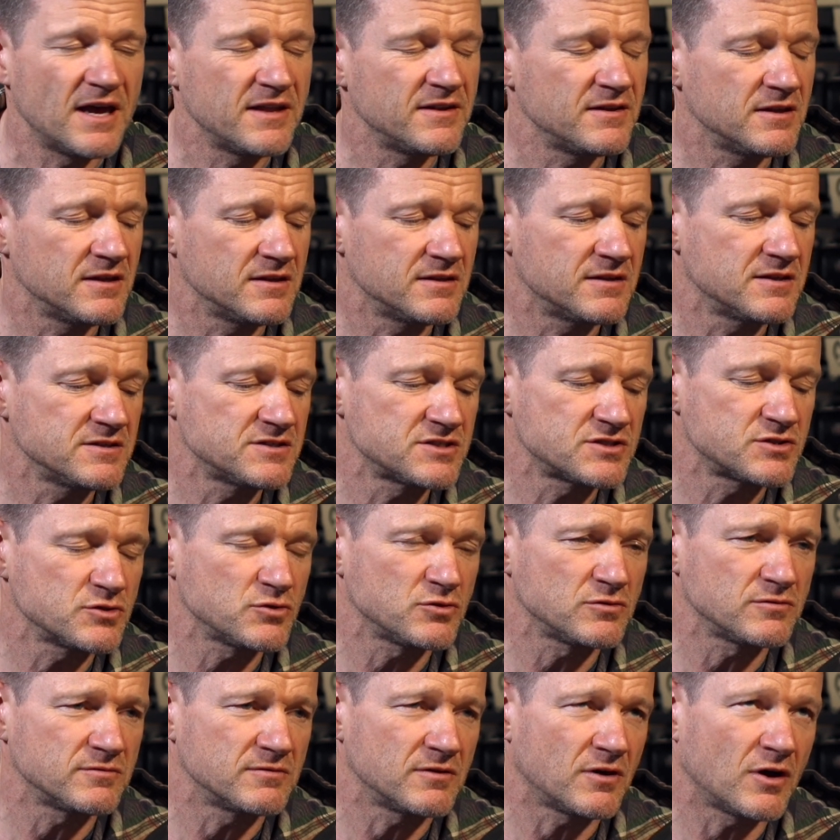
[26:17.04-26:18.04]
And there's
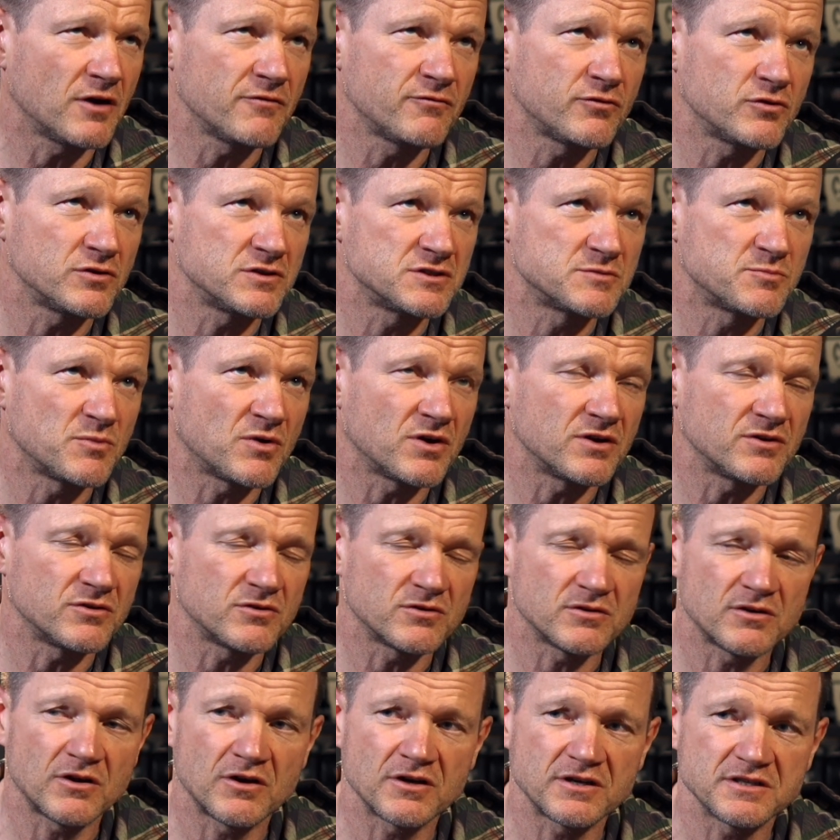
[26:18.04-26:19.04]
still, iFootage might
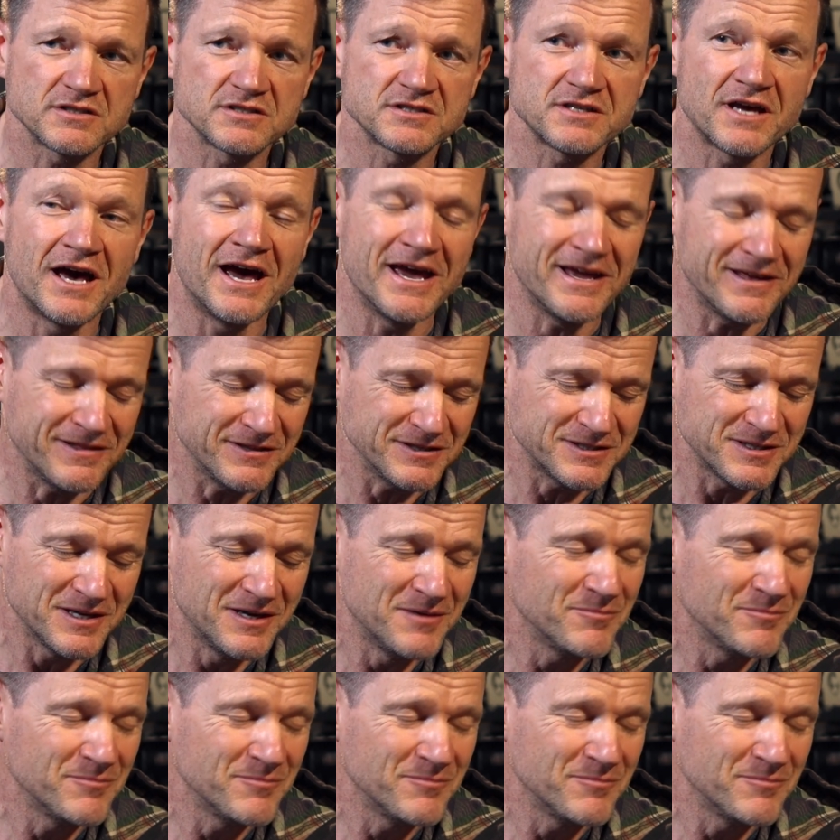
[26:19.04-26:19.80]
not like us saying this,